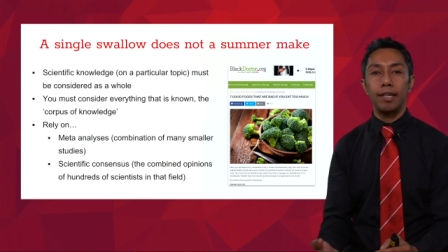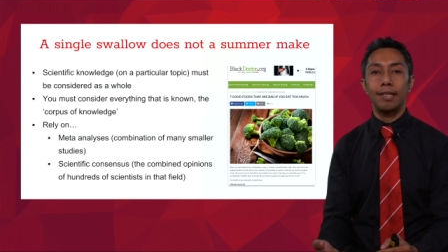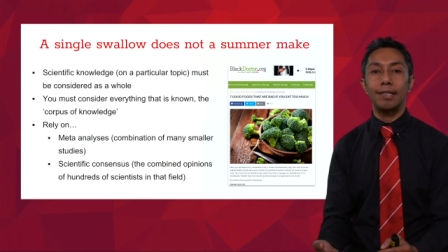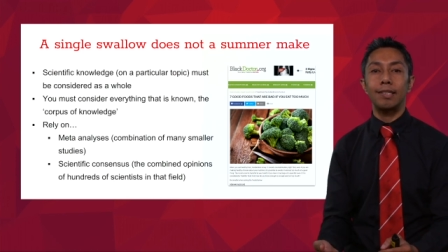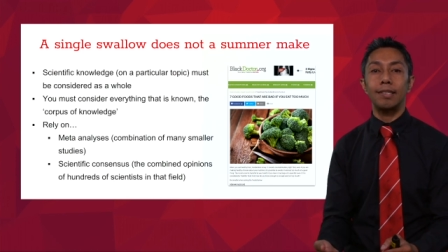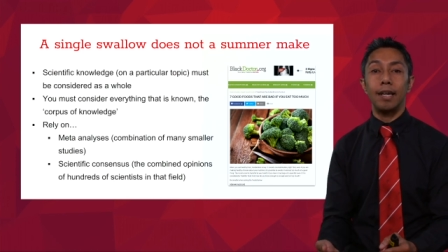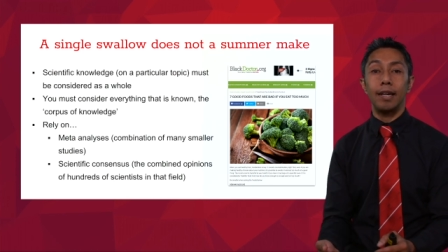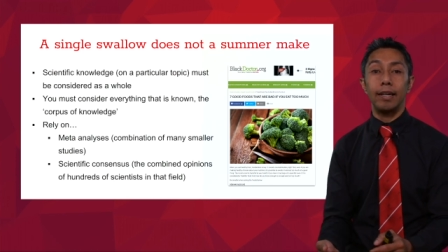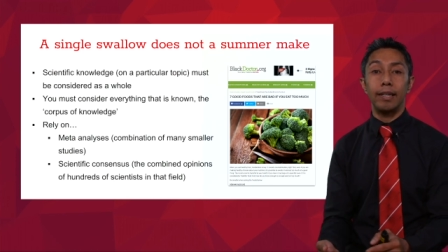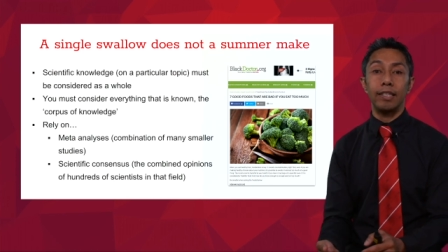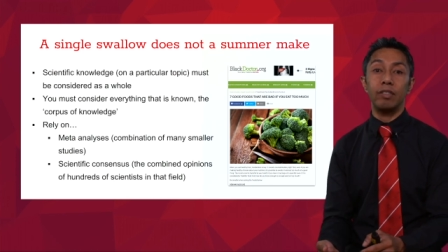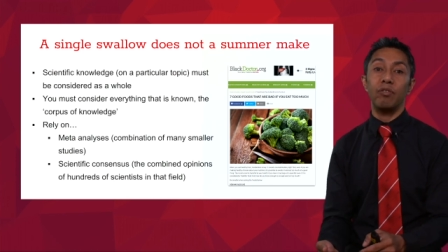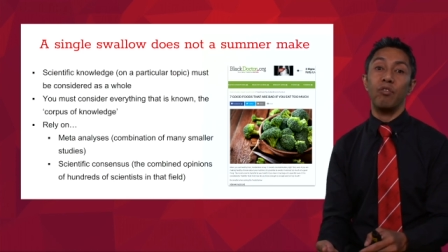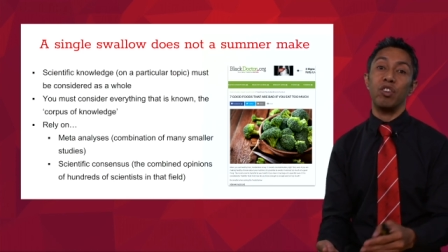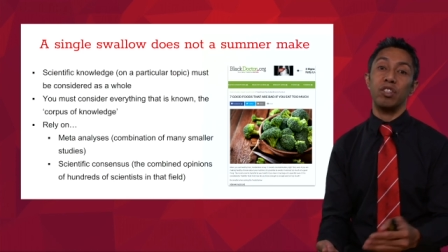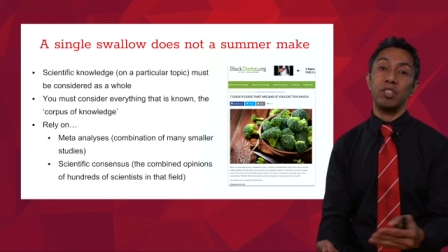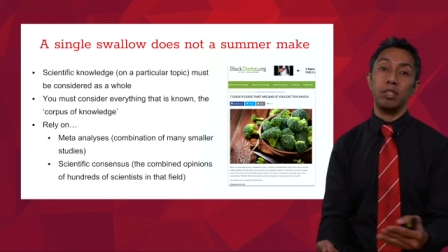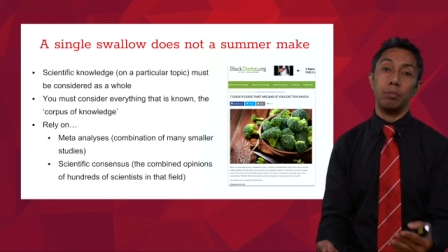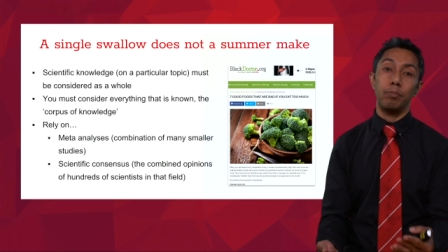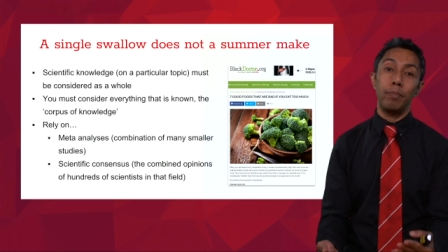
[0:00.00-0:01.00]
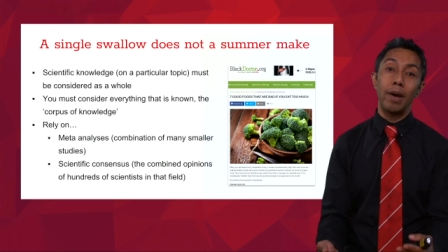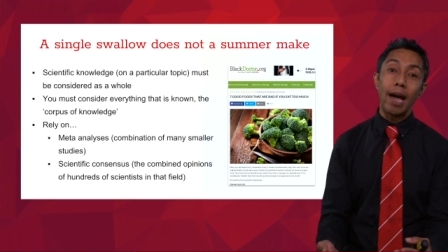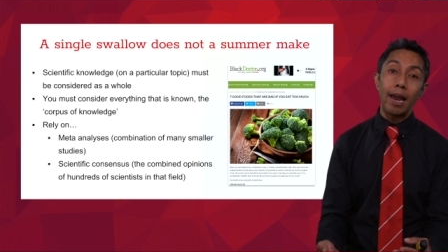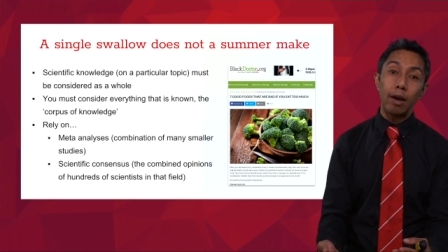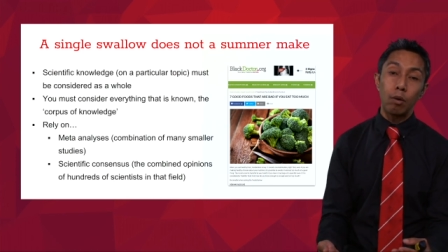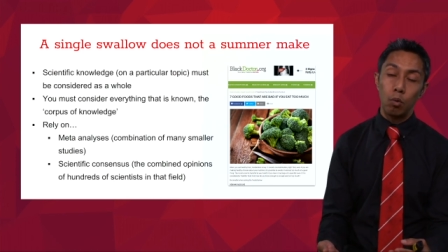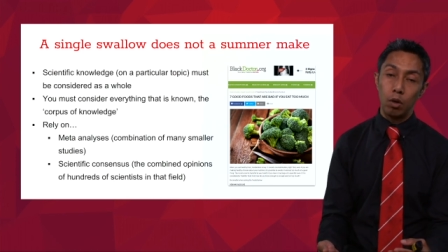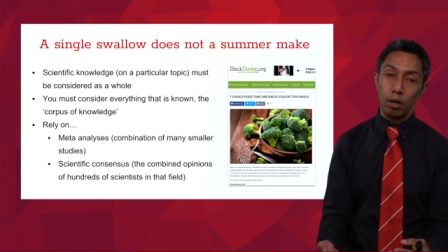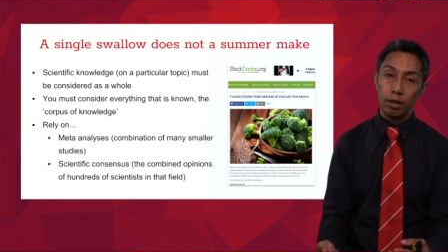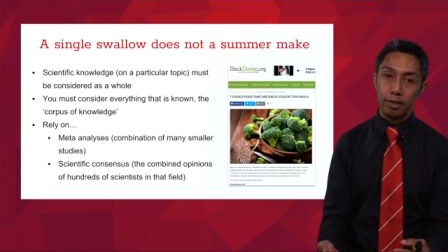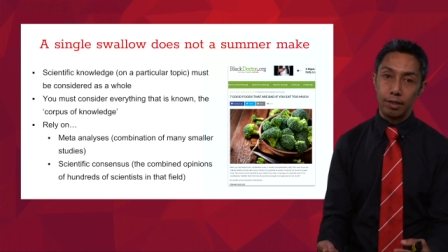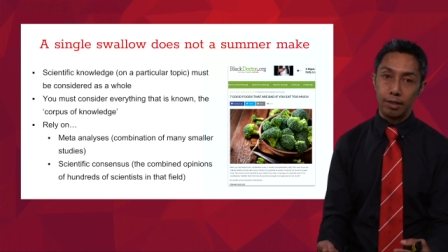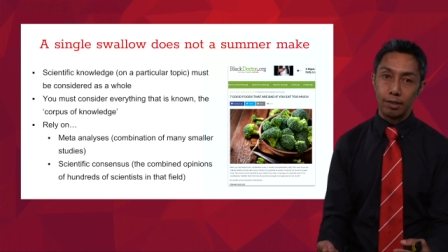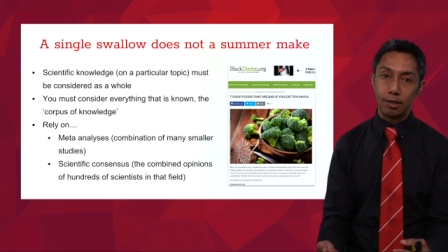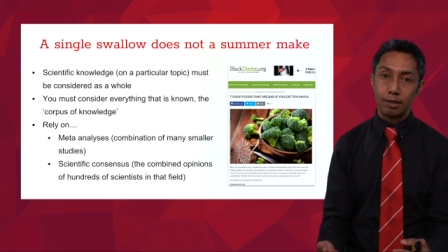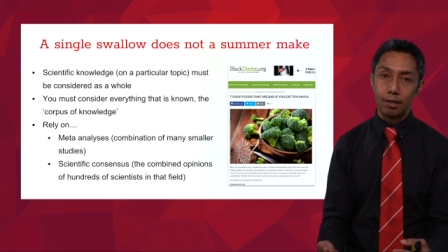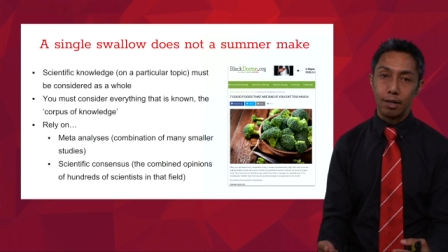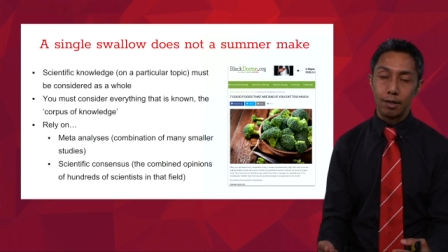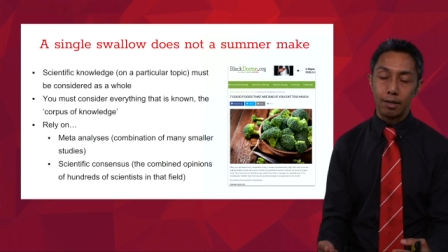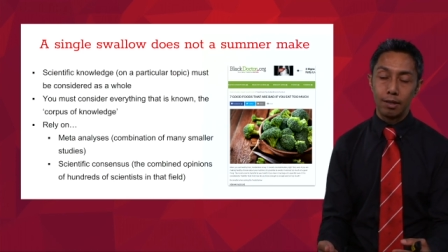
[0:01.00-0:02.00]
studies versus bad quality
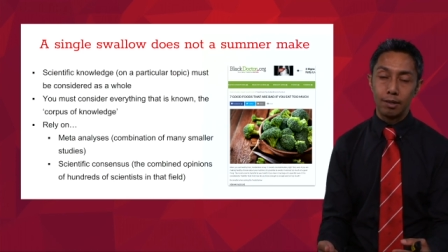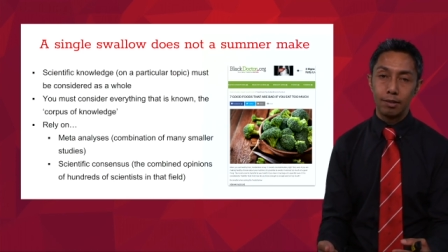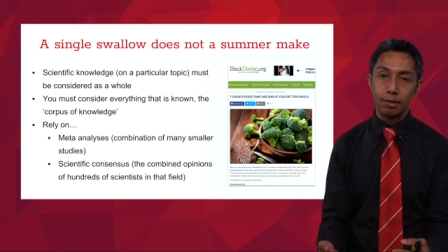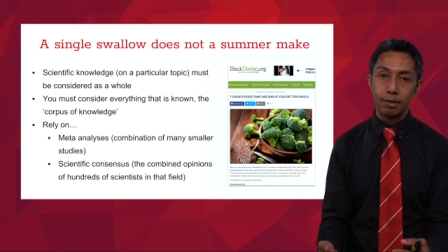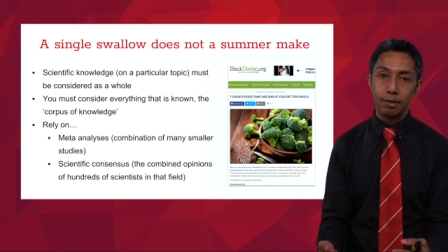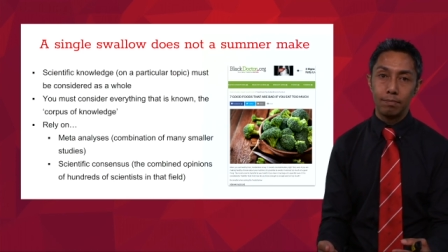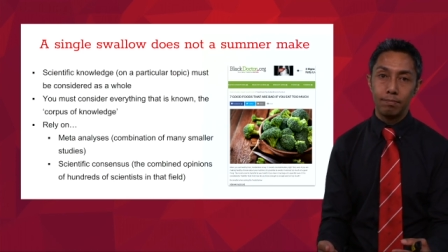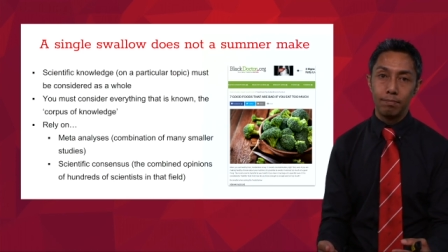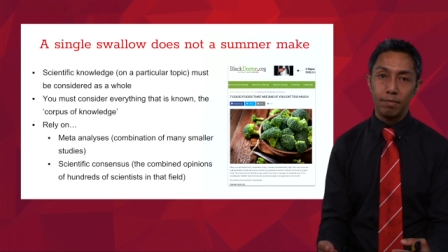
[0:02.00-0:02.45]
studies.